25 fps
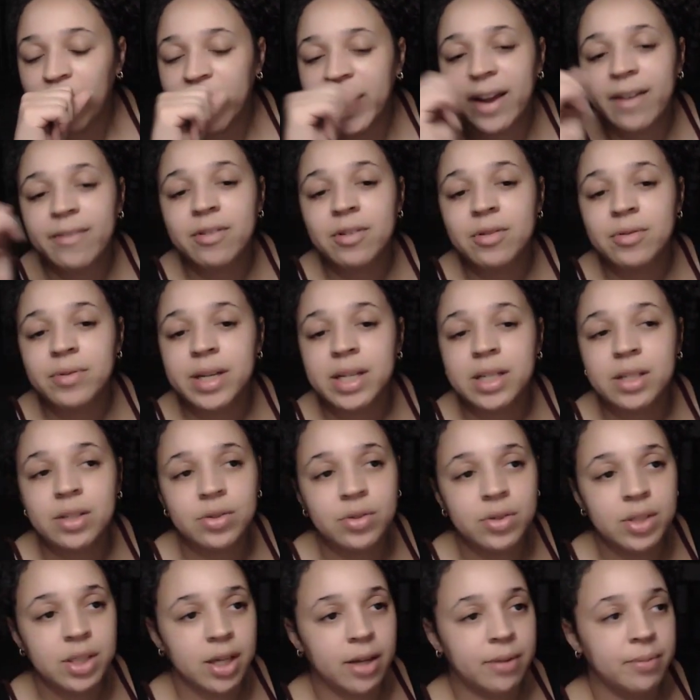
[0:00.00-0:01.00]
whenever we
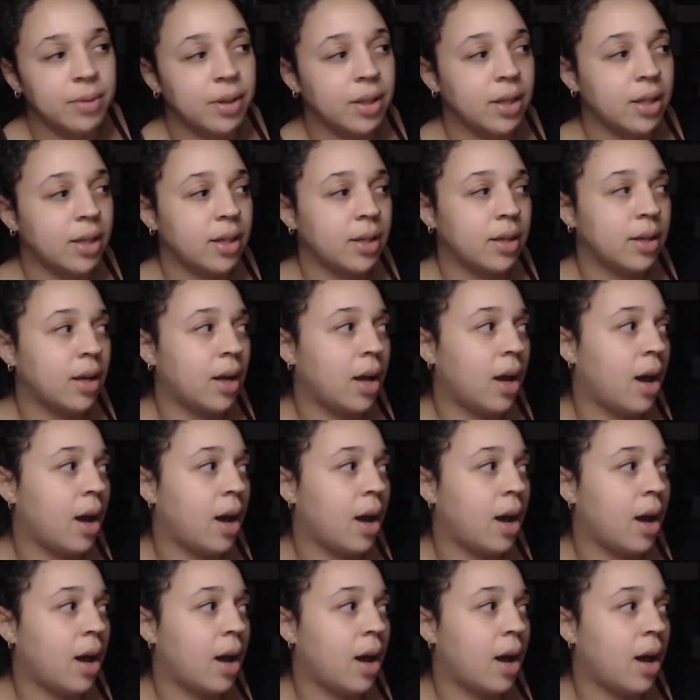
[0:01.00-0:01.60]
do something,